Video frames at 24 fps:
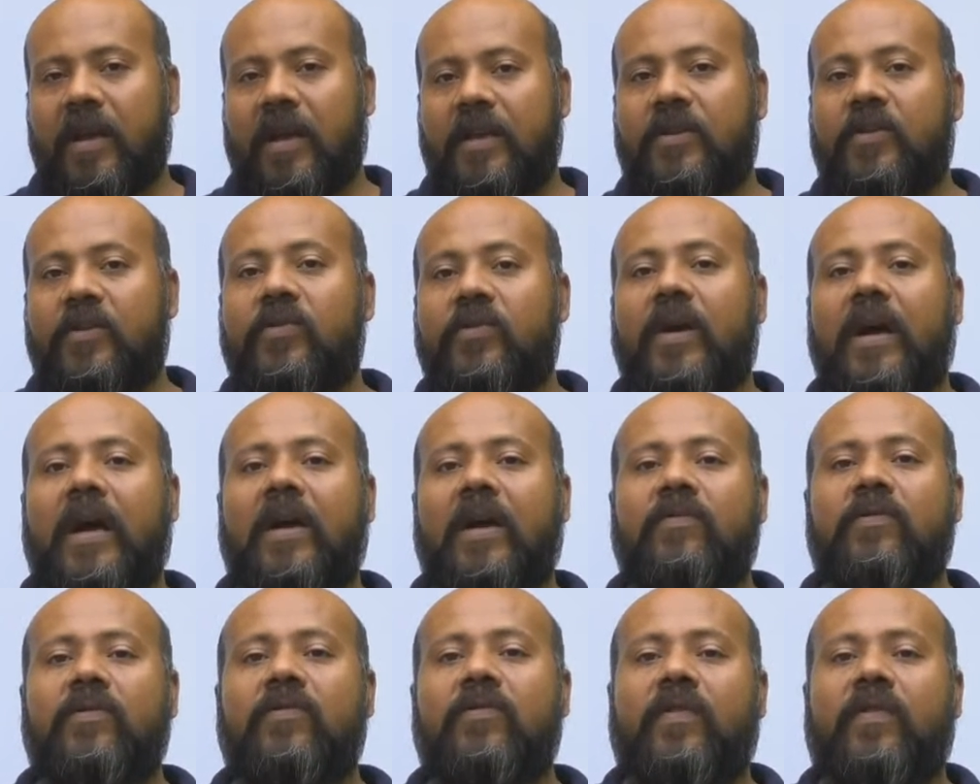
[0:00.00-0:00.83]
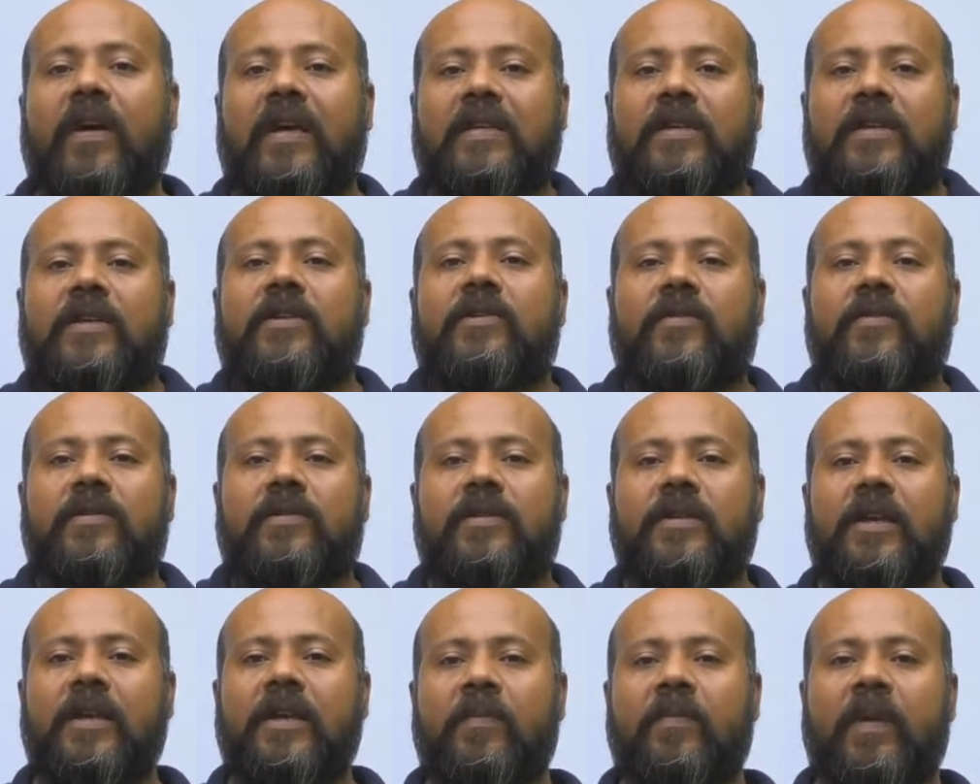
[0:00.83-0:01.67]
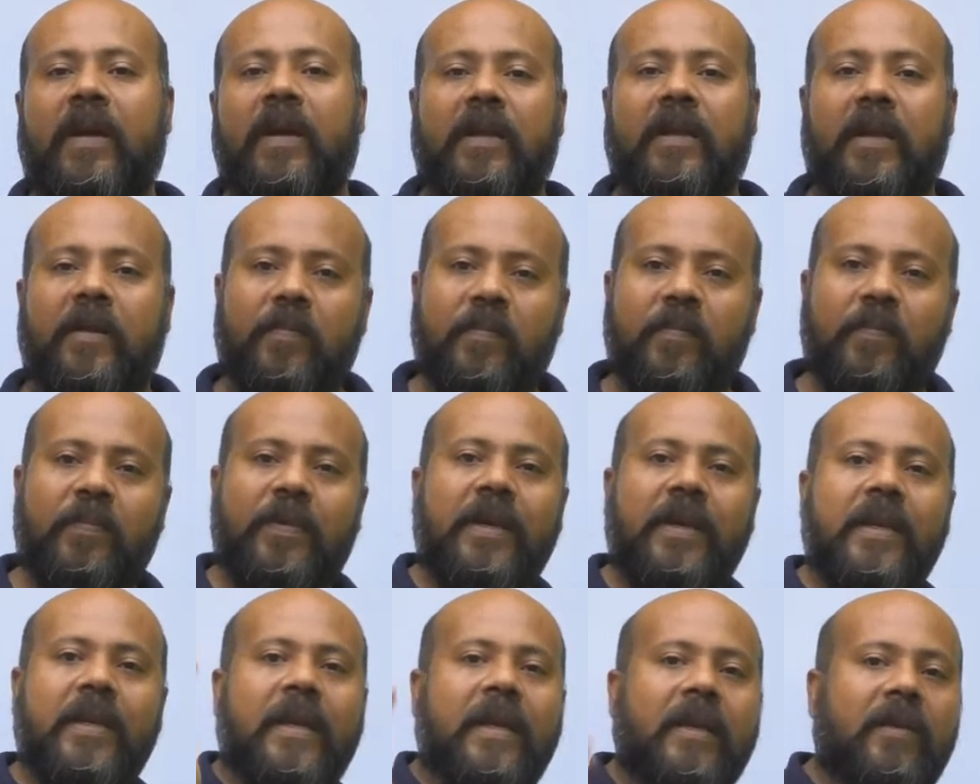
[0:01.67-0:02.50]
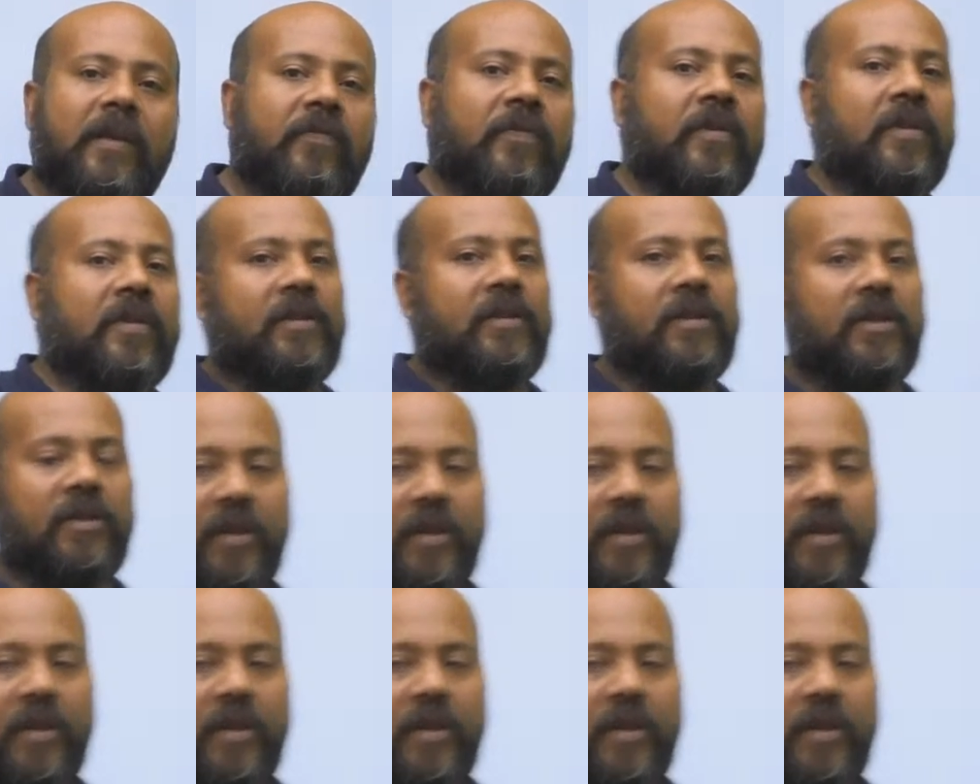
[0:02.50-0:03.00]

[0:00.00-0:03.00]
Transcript: and you have to fasten your seat belt and be ready for the